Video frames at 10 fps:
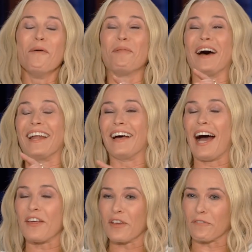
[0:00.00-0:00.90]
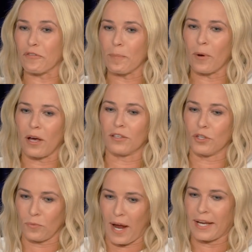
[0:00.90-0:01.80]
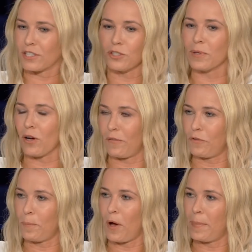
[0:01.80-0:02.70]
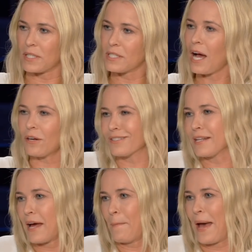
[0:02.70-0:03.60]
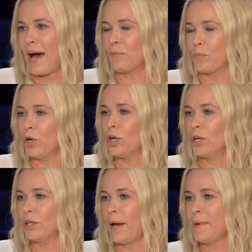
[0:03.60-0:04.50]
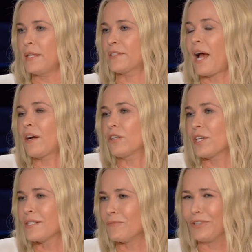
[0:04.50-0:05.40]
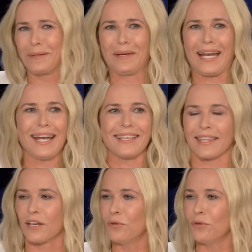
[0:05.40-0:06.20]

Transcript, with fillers: But I think football, you're right, it should be called football. But soccer's not a bad word. I mean, soccer doesn't really mean anything.